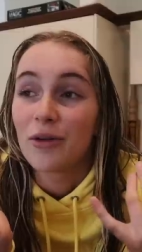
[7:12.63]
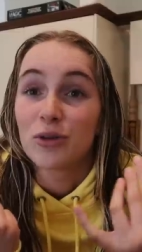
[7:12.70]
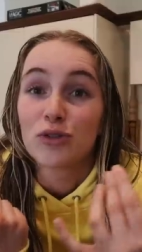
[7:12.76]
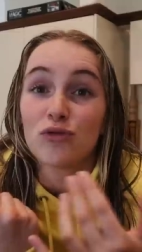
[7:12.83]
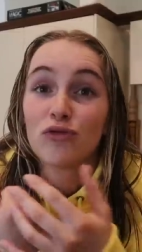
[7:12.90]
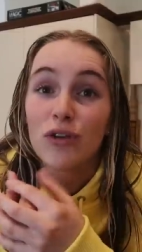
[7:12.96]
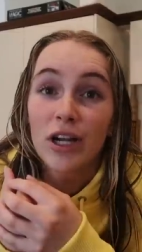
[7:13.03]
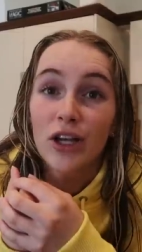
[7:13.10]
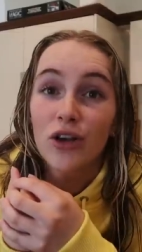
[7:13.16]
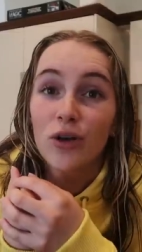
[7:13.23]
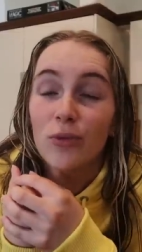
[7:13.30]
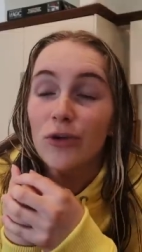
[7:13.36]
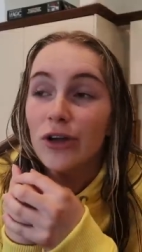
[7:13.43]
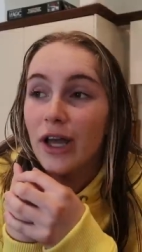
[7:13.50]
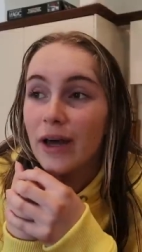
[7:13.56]
It was a really
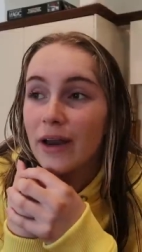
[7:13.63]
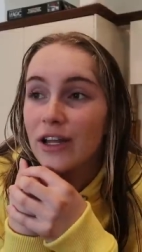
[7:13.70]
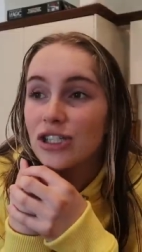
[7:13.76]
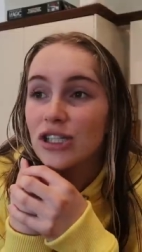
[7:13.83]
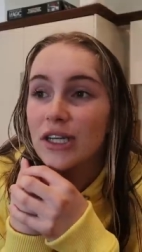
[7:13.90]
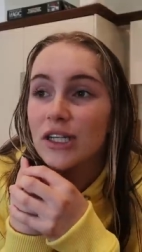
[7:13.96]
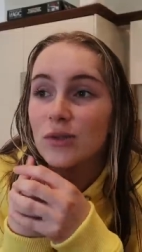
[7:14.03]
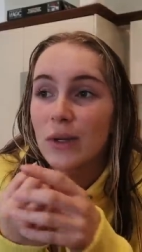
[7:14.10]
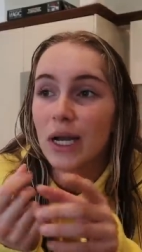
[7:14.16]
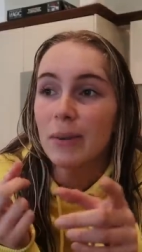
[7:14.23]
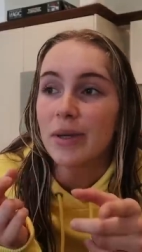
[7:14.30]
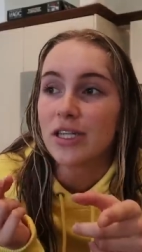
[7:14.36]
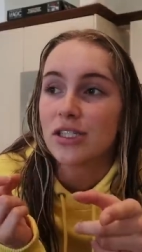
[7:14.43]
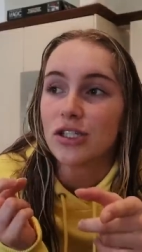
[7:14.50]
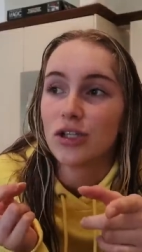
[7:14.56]
good workout actually. It's one I
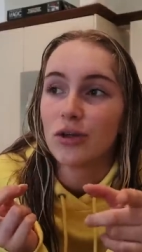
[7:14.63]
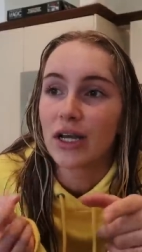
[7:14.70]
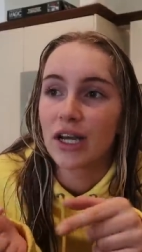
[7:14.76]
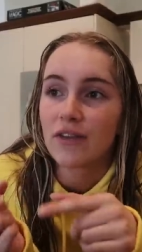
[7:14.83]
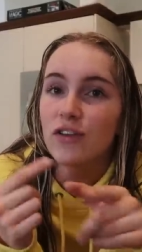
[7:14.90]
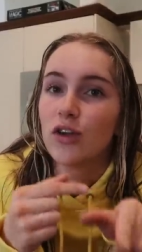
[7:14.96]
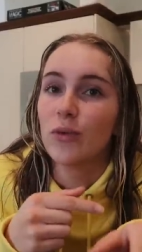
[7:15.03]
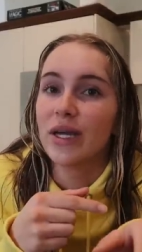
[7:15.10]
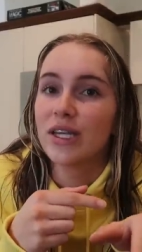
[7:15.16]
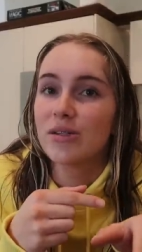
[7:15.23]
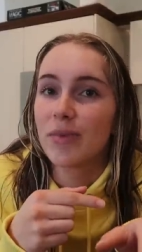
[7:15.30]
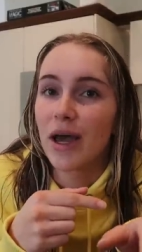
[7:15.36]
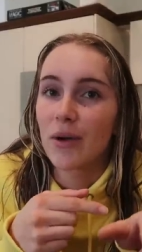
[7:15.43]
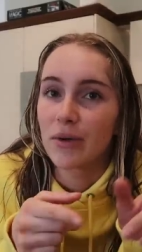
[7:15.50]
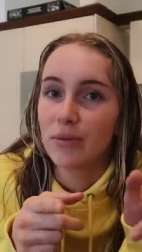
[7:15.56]
meant to do like a few weeks
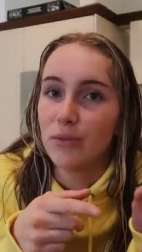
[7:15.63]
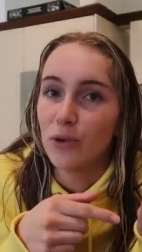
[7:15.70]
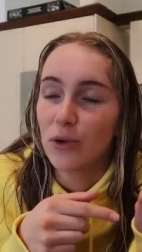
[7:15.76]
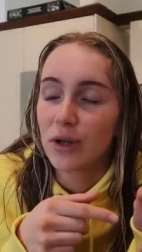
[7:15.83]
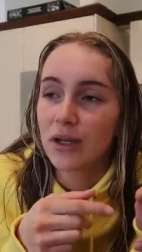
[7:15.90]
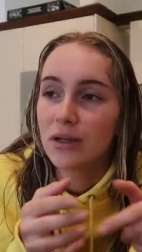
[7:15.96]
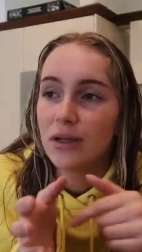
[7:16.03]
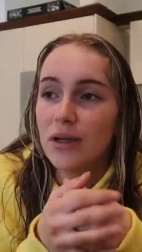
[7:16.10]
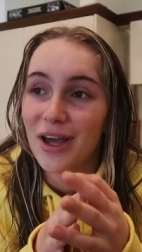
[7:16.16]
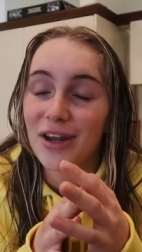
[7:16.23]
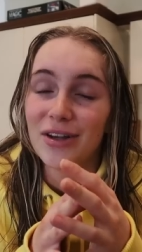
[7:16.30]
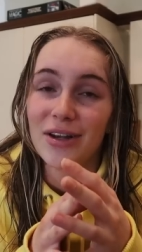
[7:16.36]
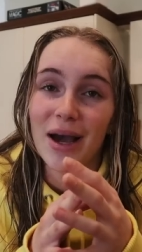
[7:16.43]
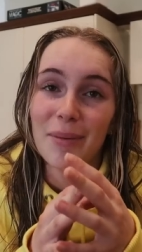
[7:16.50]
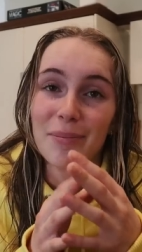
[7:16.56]
back with Morgan,
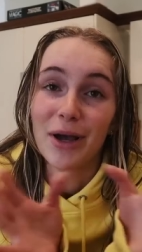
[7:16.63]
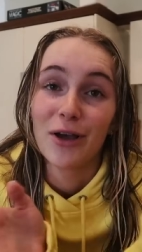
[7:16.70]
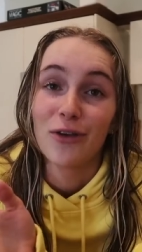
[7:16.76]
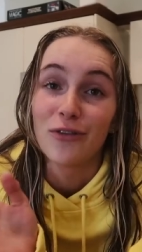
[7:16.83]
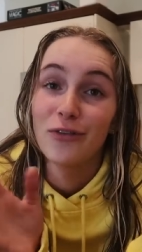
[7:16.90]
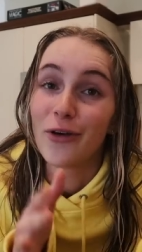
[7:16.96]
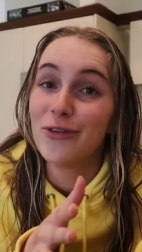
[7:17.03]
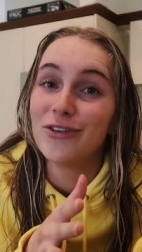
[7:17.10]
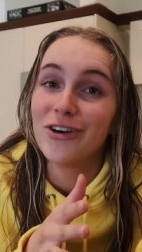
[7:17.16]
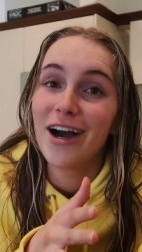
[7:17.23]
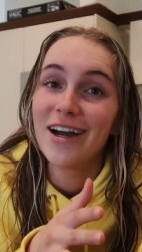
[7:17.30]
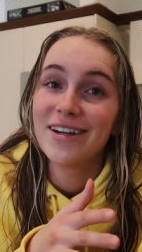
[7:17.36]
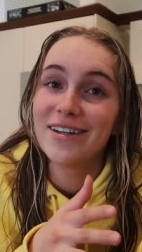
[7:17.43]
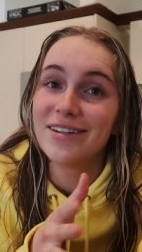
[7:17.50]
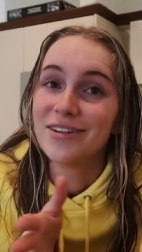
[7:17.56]
and but her phone
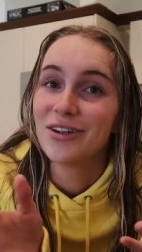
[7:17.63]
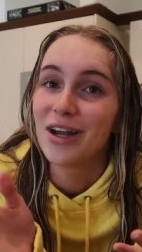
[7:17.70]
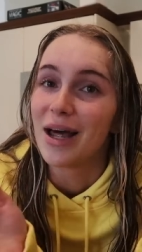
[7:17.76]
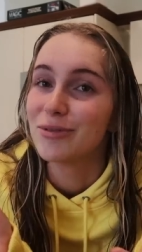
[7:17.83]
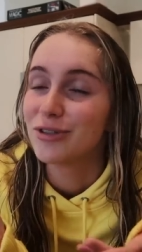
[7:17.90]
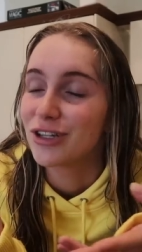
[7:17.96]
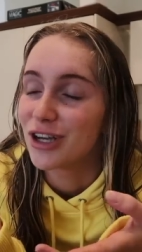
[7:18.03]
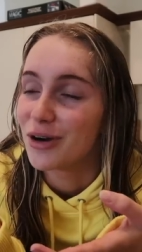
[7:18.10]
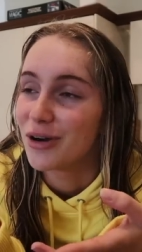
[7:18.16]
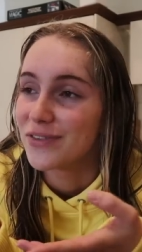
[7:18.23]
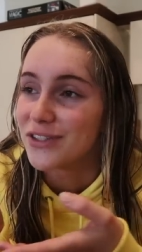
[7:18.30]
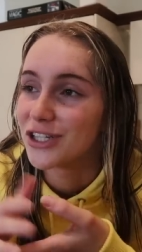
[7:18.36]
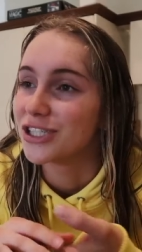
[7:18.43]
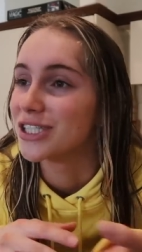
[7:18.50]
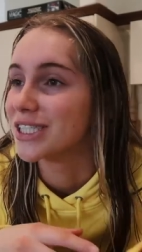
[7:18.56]
died and her alarm didn't go
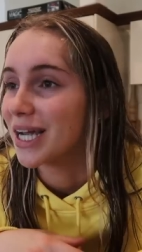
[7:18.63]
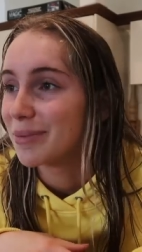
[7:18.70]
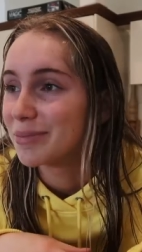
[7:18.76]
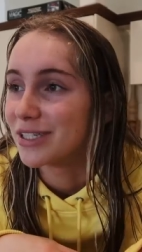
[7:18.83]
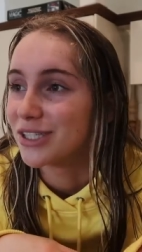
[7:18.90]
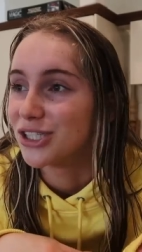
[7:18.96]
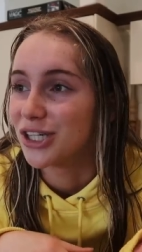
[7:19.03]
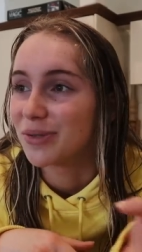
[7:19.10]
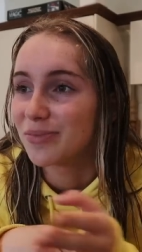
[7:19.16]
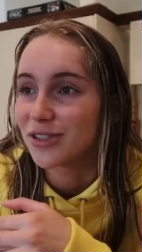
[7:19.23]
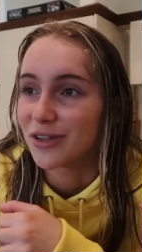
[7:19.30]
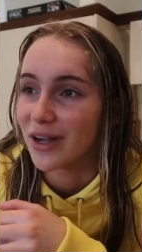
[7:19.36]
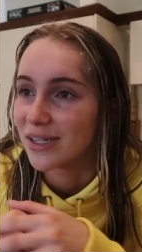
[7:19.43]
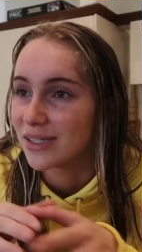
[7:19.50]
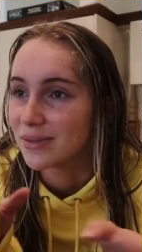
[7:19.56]
off, so she didn't come to the gym,
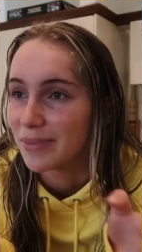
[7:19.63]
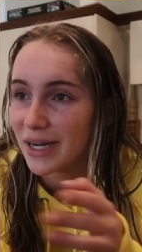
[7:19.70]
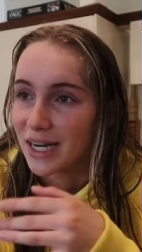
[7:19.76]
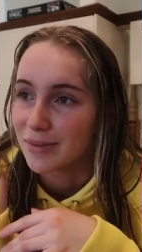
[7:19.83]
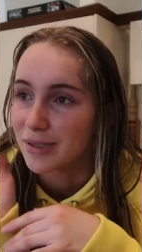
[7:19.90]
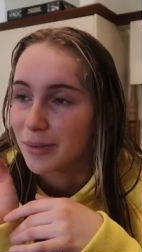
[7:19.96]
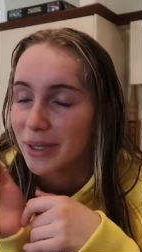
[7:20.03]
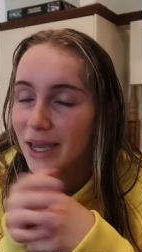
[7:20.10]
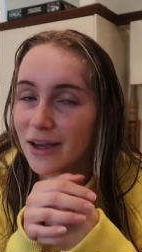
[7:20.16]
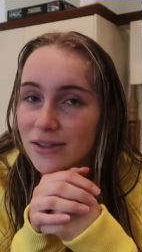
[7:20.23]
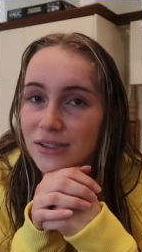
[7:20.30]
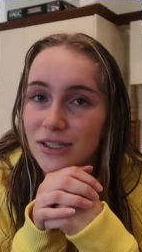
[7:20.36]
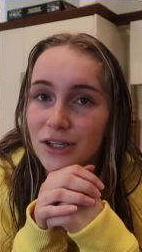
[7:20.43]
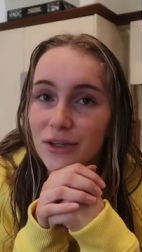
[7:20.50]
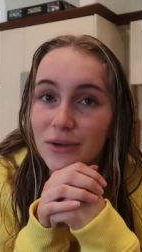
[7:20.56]
so I just made up something
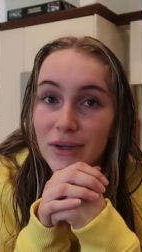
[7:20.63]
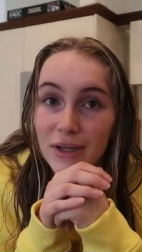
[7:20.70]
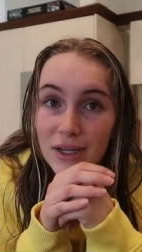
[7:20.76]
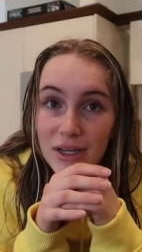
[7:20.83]
else to do.